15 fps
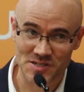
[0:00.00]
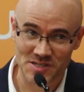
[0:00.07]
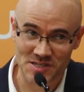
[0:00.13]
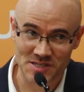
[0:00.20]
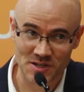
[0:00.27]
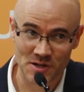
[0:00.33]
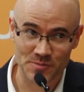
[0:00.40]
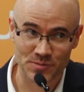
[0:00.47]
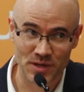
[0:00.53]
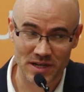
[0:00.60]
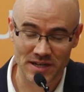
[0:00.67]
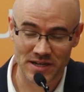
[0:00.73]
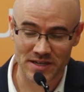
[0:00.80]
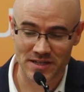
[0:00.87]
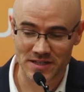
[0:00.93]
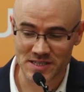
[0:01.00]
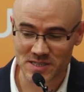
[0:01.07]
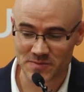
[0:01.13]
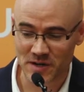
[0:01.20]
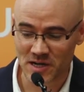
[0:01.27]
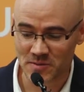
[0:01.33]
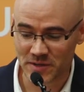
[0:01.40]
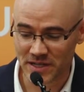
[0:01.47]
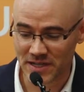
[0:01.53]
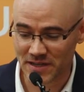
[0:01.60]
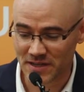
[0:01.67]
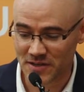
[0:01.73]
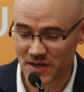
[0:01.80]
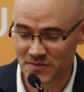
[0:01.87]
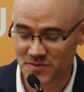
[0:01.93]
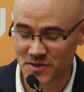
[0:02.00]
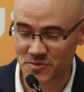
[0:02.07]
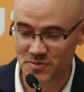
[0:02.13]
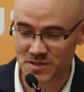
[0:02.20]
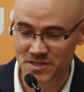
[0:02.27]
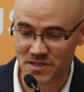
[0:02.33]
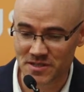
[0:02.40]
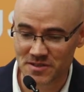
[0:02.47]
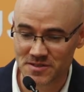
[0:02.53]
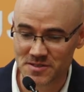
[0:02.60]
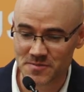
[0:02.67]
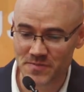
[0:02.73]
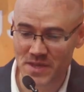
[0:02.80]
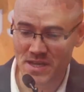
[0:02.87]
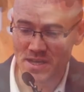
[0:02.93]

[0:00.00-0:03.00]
Just start playing and experimenting, and you have good results.